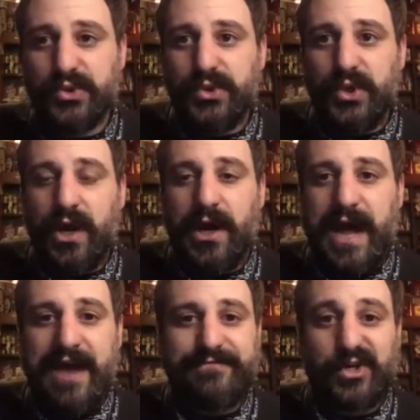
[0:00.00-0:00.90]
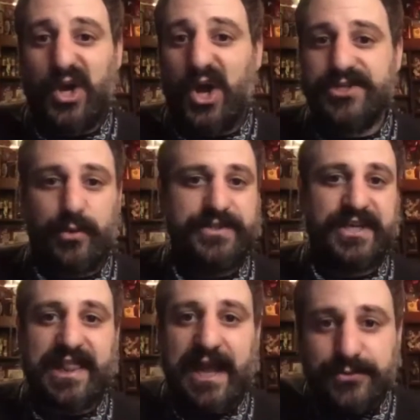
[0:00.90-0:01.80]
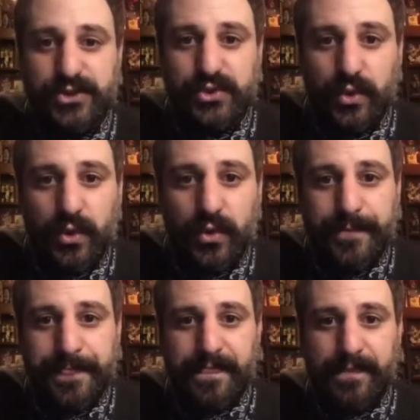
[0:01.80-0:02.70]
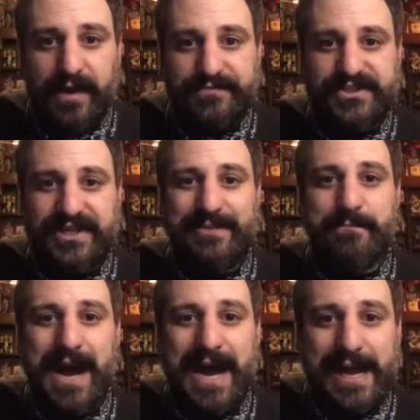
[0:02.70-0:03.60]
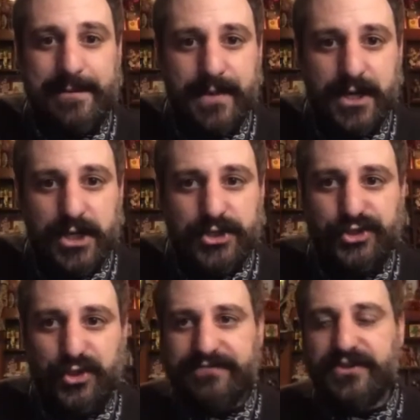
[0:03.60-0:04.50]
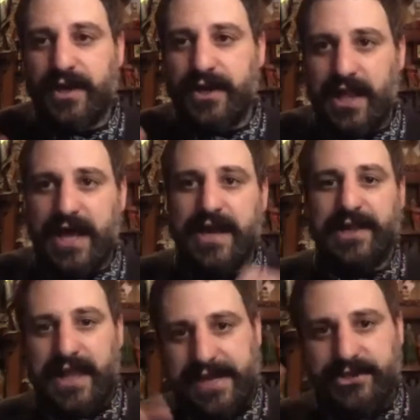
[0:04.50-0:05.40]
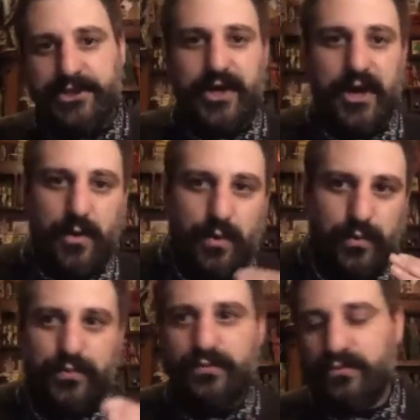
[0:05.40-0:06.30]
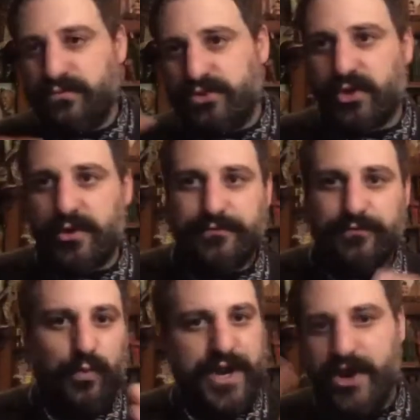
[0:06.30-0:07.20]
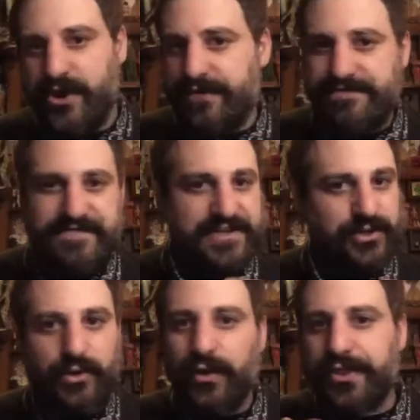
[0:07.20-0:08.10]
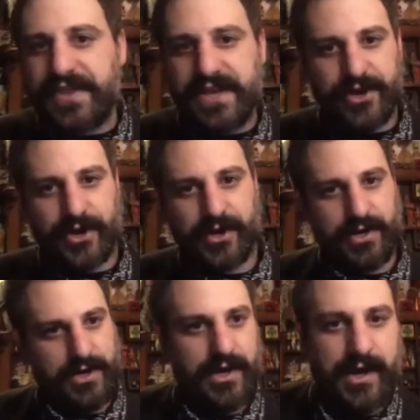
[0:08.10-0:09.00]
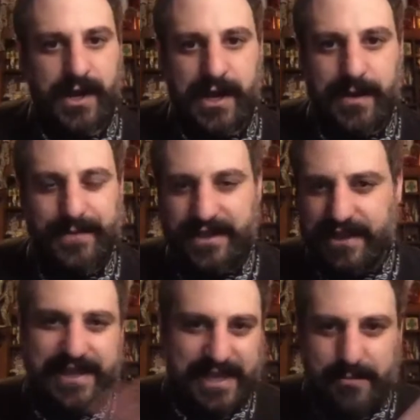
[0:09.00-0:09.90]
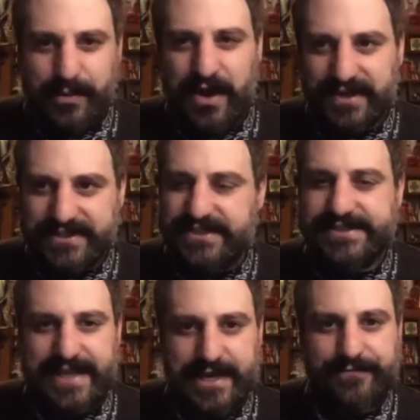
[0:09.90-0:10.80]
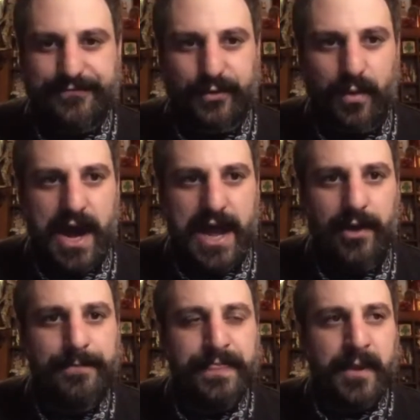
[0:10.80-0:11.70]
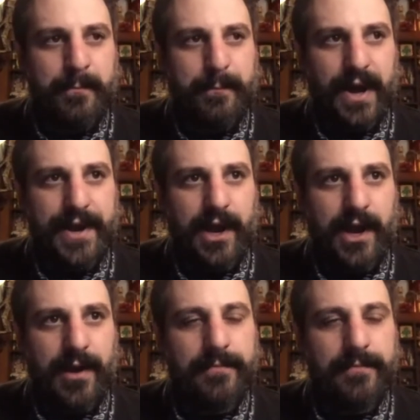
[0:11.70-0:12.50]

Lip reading: after college, I went to clown school. I've studied mime. So I've done a lot of like, sort of weird physical theater. In like improv, I did stand up for a while, but at